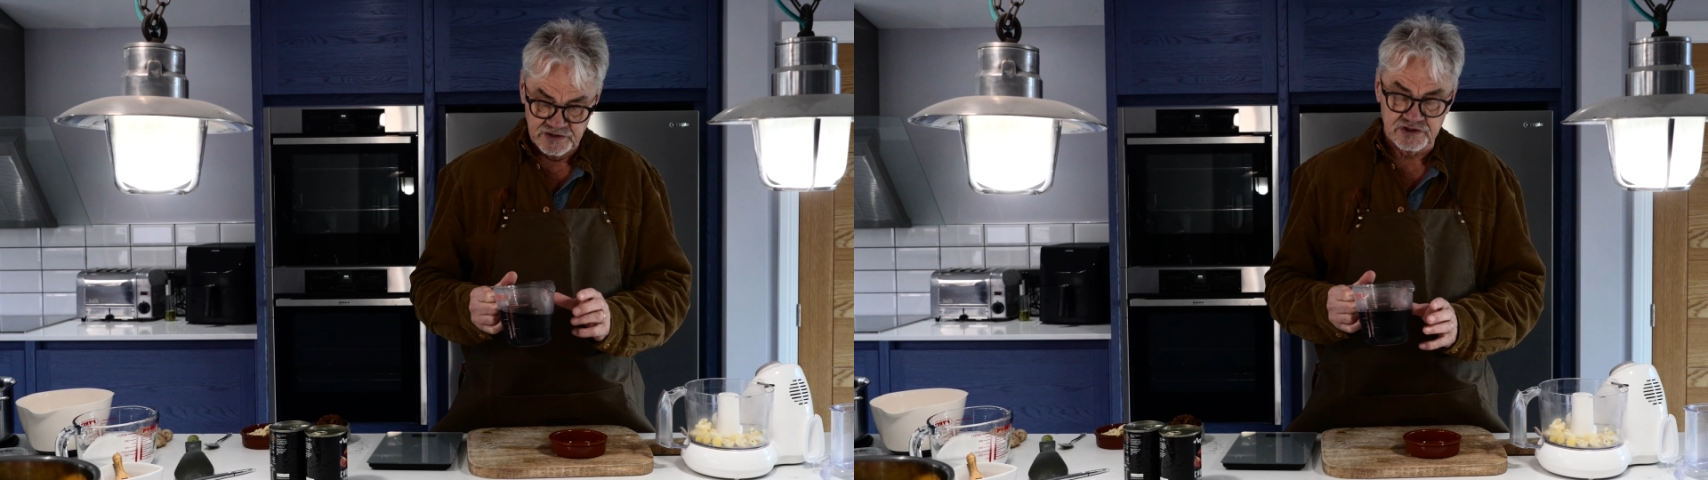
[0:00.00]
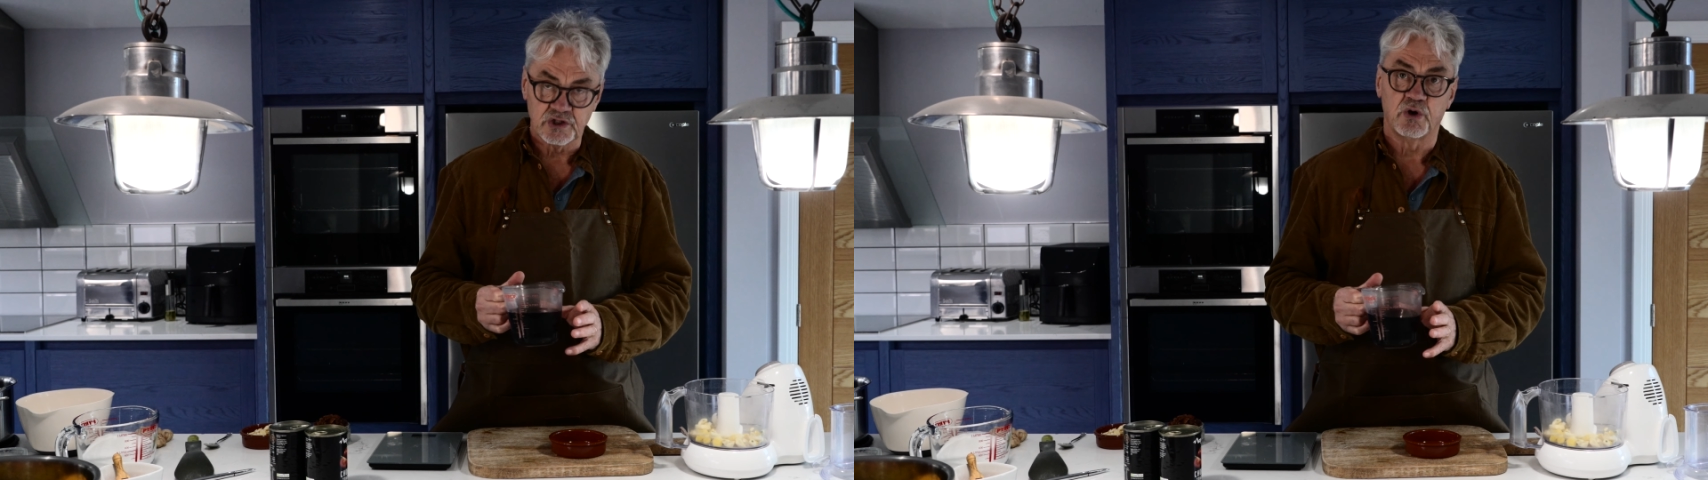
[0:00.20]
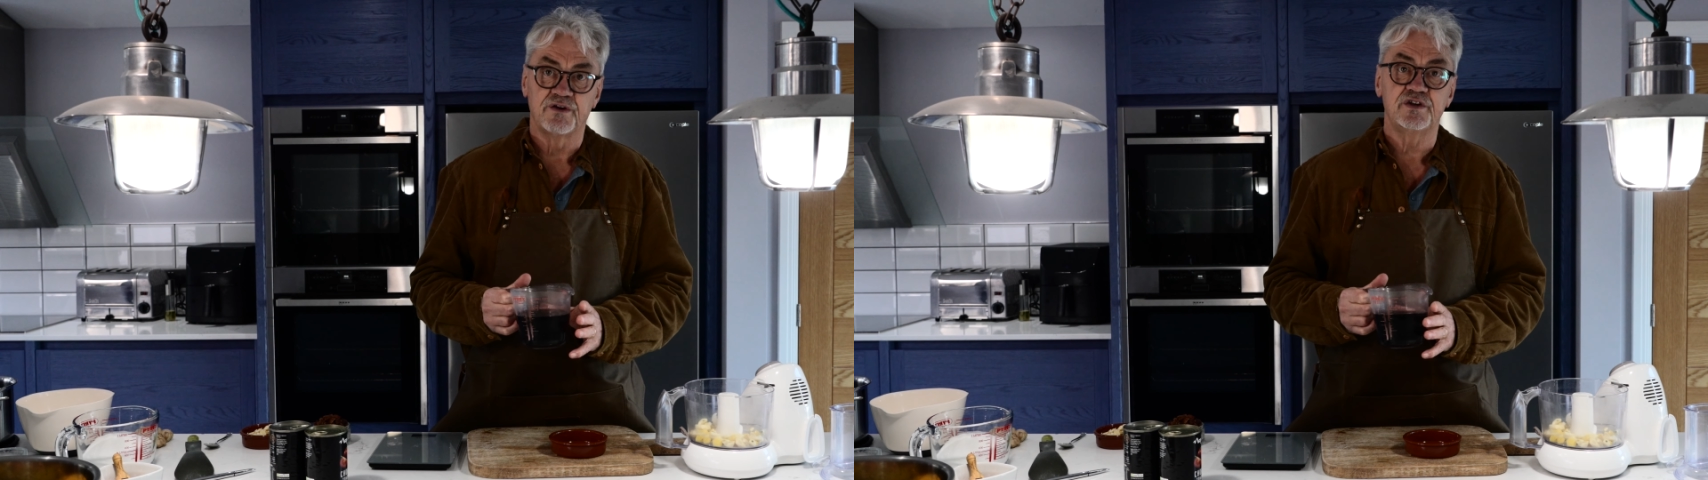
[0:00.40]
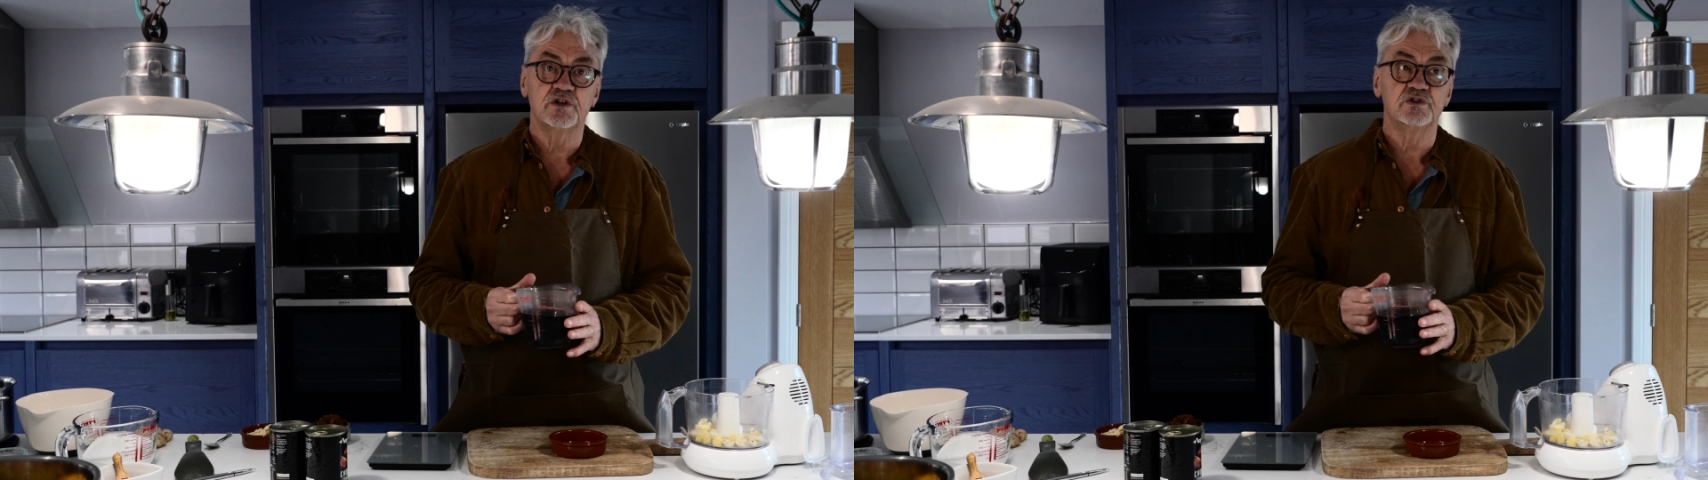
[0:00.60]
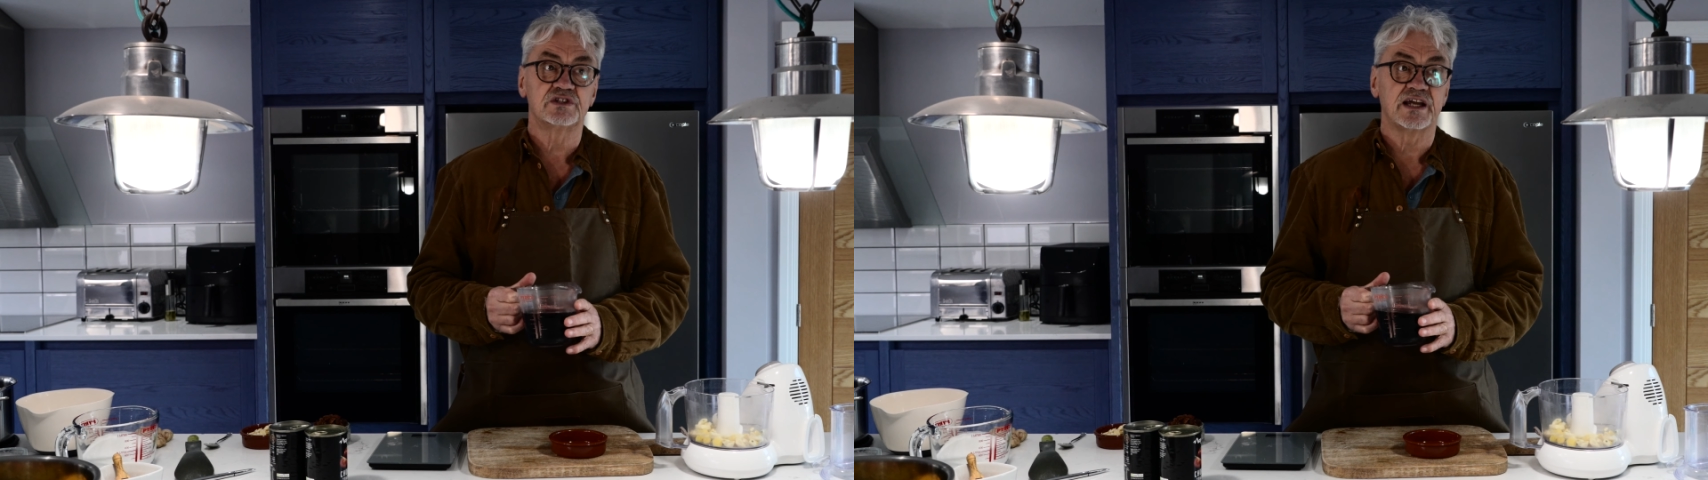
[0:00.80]
so I've
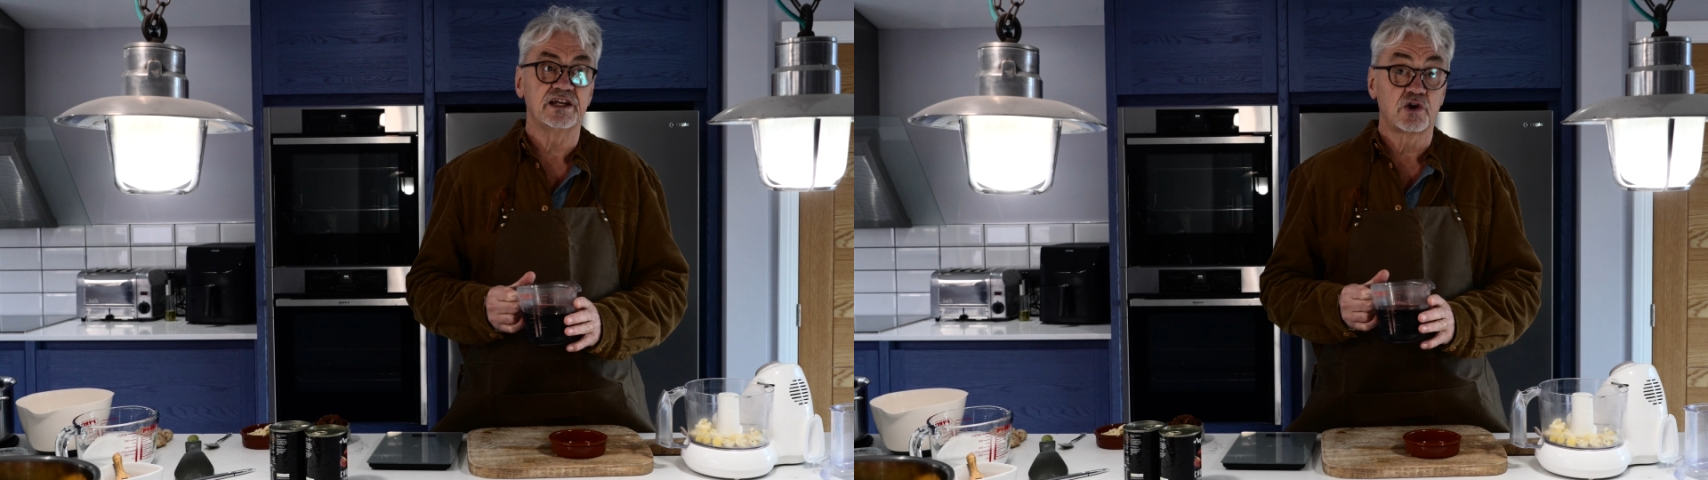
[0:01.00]
used a